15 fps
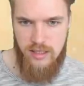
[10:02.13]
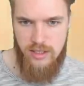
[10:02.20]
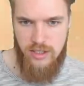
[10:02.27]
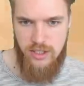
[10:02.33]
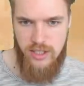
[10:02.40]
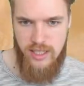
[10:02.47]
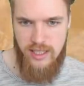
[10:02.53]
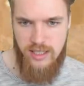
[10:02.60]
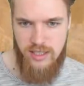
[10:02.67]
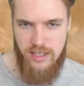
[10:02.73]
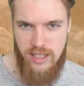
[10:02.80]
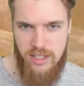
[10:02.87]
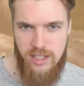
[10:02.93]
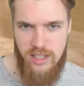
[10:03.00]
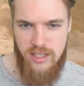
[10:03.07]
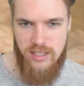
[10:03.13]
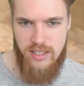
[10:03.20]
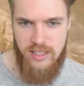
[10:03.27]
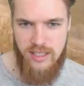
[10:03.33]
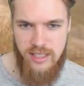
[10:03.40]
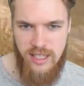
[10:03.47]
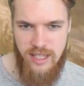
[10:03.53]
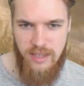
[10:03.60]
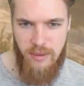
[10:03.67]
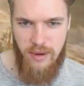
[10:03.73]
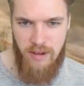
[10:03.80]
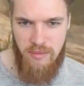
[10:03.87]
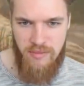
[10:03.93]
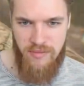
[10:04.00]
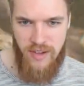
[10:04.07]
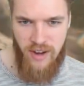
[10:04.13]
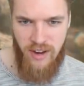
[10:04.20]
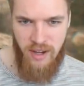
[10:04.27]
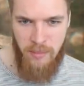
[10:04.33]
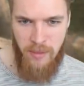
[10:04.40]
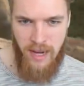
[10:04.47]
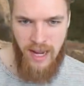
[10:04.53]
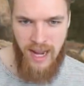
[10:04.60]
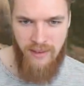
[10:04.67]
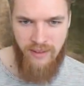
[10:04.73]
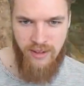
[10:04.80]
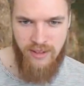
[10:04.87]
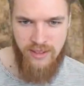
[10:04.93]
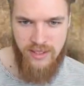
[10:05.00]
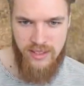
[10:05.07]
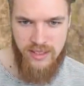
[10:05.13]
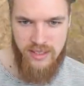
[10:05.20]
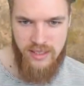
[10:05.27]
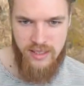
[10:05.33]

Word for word: Jesus, I just can't see where I'm firing my arrows.